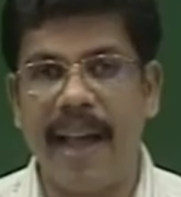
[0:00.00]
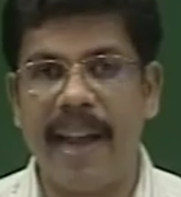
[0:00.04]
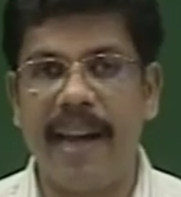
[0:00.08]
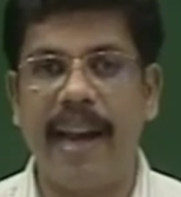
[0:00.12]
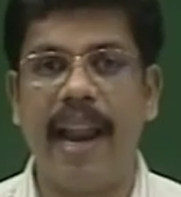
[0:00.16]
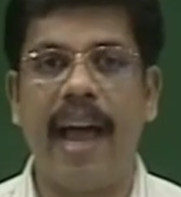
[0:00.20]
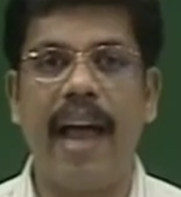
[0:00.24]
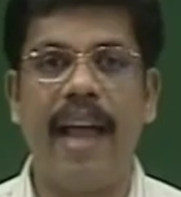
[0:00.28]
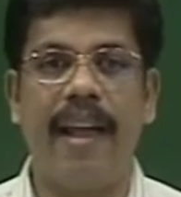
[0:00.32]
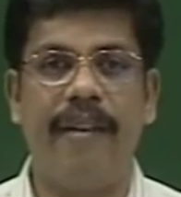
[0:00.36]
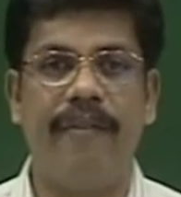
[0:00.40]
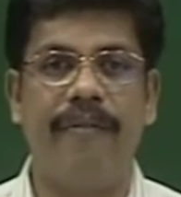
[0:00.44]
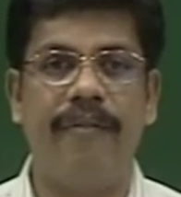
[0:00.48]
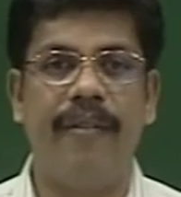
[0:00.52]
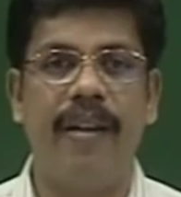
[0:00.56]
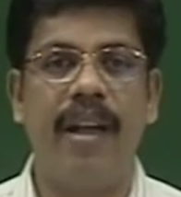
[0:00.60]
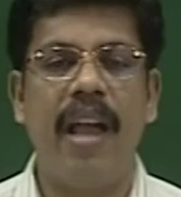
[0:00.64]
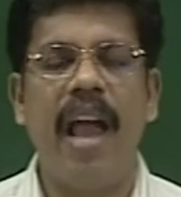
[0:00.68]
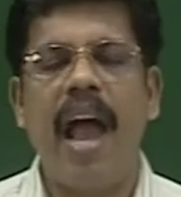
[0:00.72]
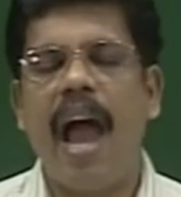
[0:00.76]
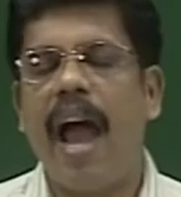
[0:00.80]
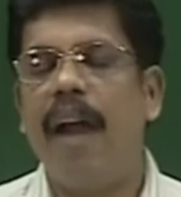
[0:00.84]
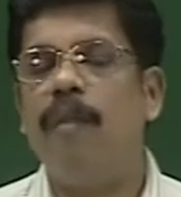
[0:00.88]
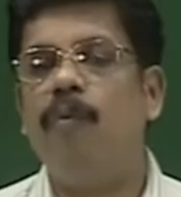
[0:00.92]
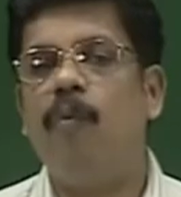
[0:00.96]
life.
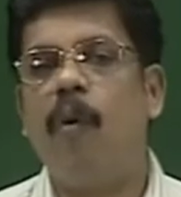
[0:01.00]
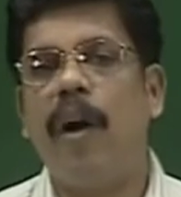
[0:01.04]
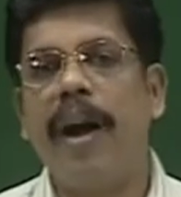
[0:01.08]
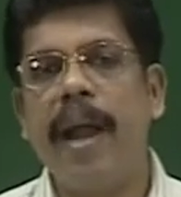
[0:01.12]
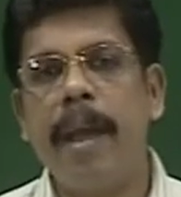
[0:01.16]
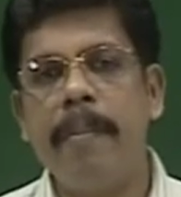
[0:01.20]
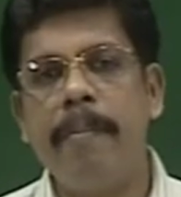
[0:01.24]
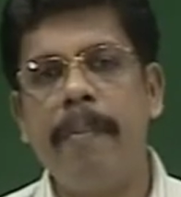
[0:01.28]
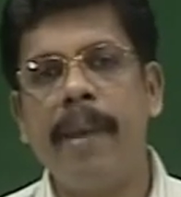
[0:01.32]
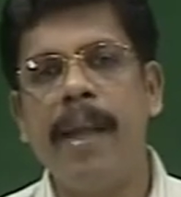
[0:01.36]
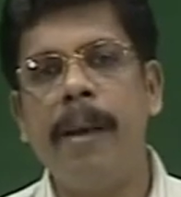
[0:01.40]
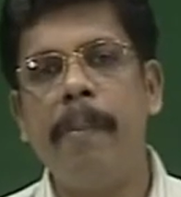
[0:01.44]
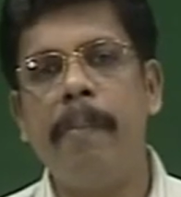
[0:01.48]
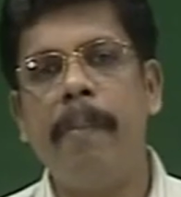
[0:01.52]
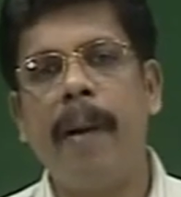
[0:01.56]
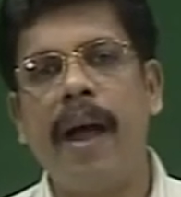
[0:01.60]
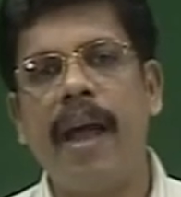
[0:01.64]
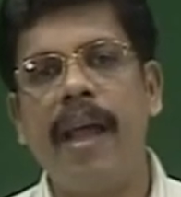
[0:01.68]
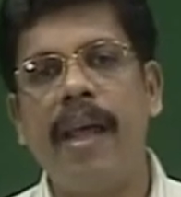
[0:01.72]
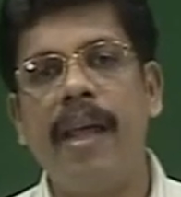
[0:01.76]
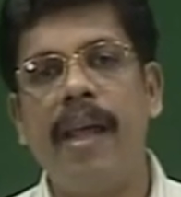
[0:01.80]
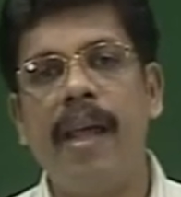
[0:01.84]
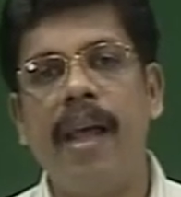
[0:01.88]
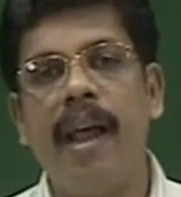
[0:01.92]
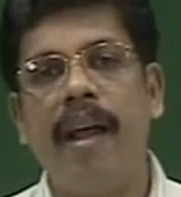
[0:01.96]
And what I mean
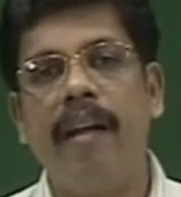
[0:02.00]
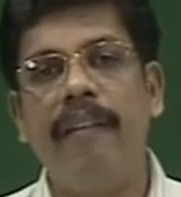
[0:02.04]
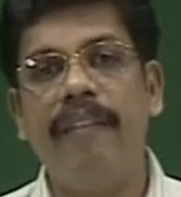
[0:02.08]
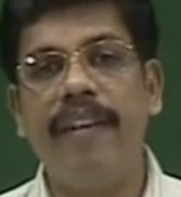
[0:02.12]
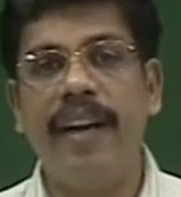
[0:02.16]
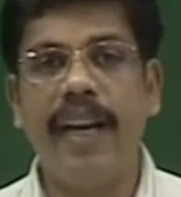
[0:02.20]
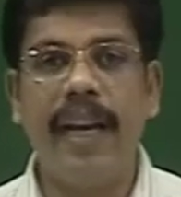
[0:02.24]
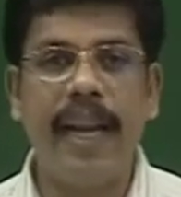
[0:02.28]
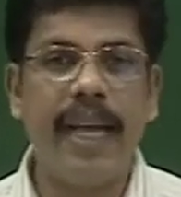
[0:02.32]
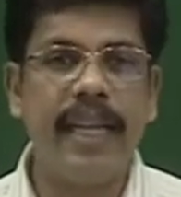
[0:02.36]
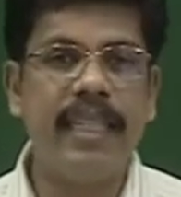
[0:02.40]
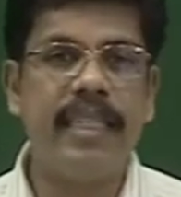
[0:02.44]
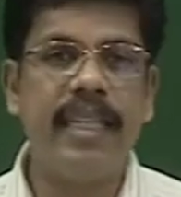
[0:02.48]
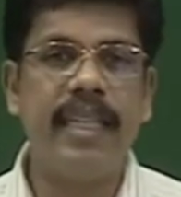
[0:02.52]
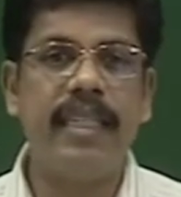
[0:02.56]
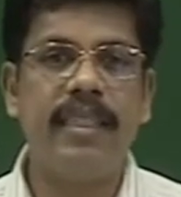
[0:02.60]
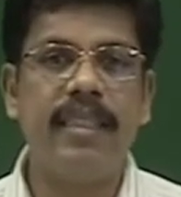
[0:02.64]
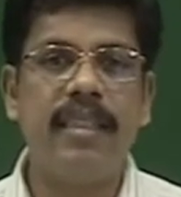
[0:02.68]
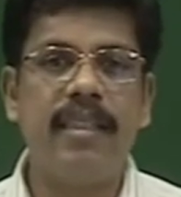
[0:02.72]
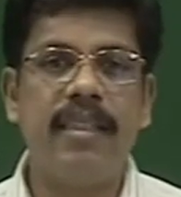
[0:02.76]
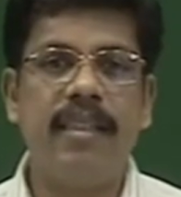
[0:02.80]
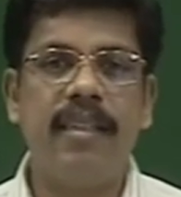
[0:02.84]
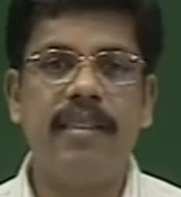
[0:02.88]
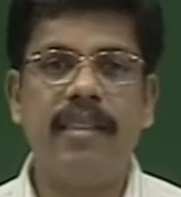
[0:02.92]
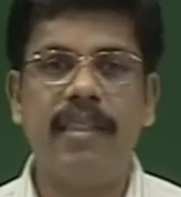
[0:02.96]
by relating
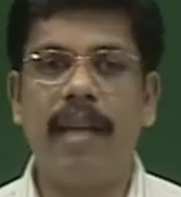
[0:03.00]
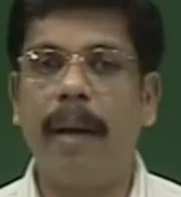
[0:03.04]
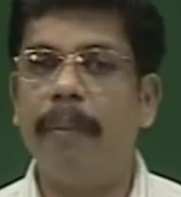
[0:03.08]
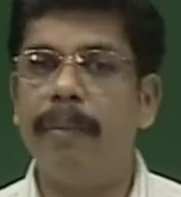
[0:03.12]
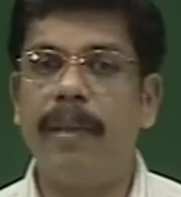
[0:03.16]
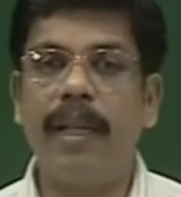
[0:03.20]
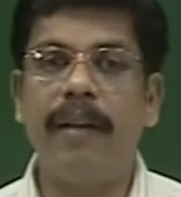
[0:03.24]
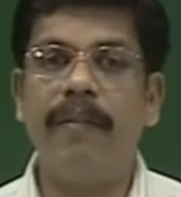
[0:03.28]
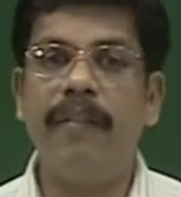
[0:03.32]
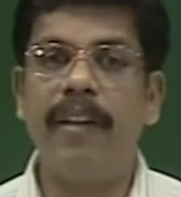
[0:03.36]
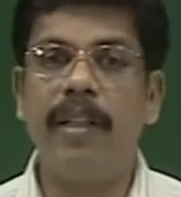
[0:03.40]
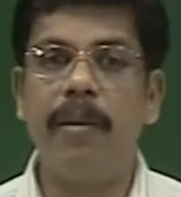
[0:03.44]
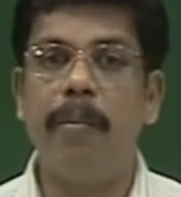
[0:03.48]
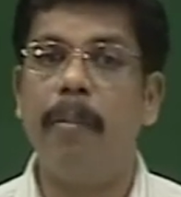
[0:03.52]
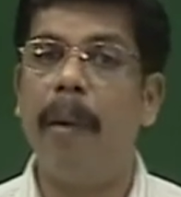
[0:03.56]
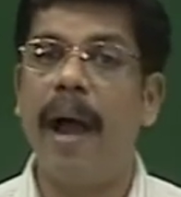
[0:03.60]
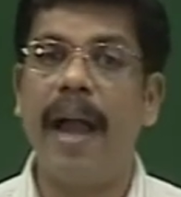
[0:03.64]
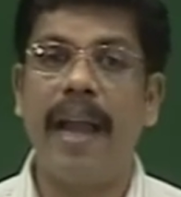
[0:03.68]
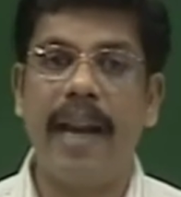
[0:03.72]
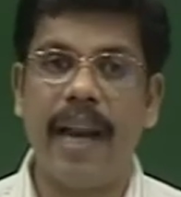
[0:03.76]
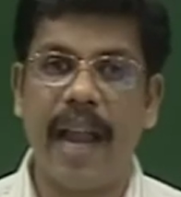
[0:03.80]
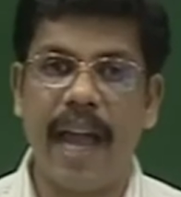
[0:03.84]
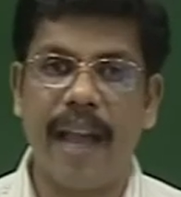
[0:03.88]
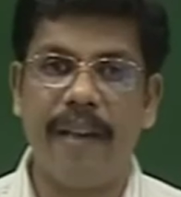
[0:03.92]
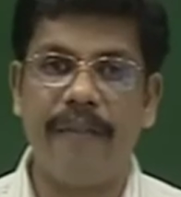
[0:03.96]
something with my
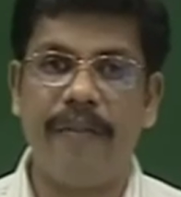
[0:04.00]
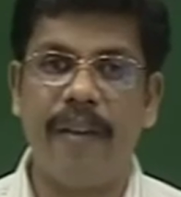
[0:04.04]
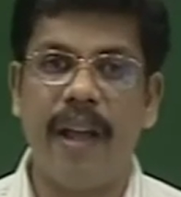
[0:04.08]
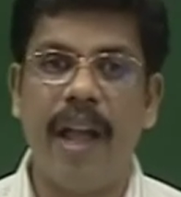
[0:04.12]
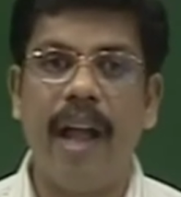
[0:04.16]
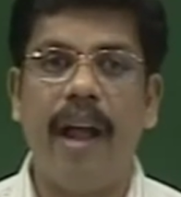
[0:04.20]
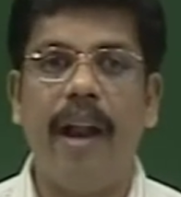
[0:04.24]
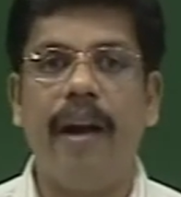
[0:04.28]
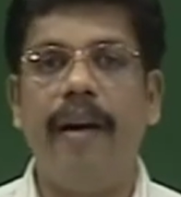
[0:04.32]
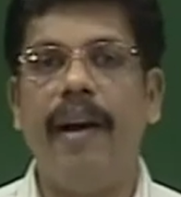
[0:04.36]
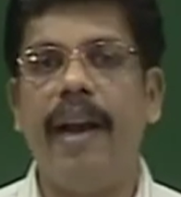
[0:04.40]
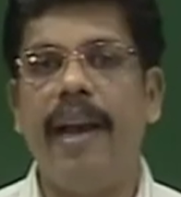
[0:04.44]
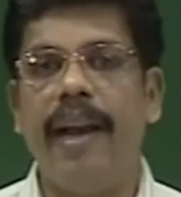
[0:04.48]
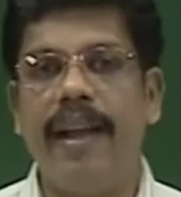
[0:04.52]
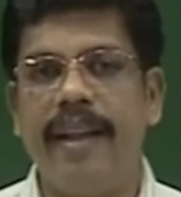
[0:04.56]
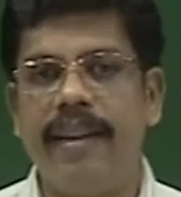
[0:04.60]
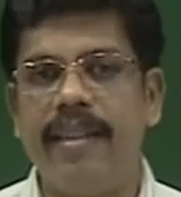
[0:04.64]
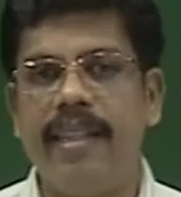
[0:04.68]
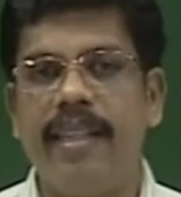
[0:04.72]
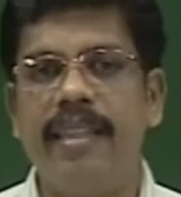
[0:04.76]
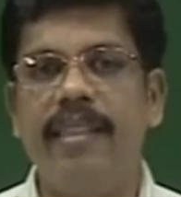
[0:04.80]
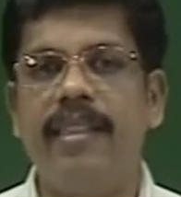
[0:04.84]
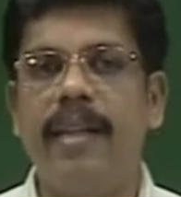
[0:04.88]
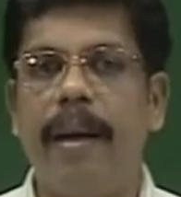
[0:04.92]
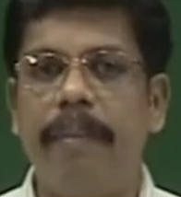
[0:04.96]
life,
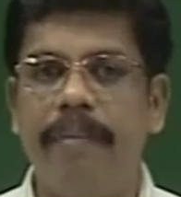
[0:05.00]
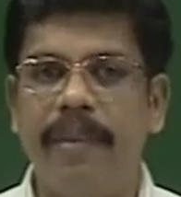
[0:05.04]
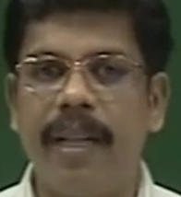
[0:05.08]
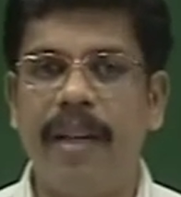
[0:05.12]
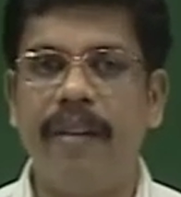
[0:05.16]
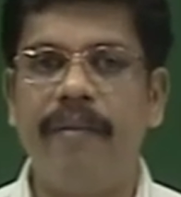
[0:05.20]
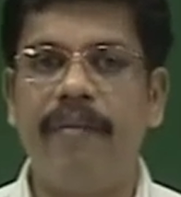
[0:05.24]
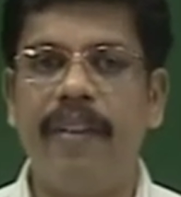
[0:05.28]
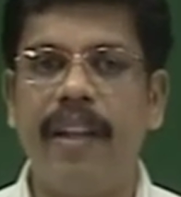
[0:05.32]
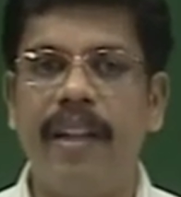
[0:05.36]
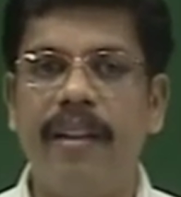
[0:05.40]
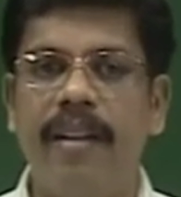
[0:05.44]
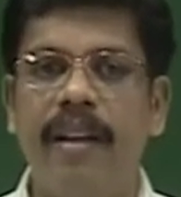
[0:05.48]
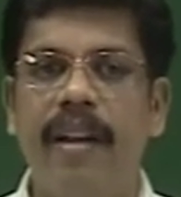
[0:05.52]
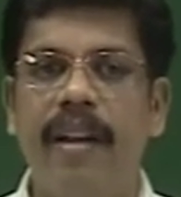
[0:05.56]
relating something with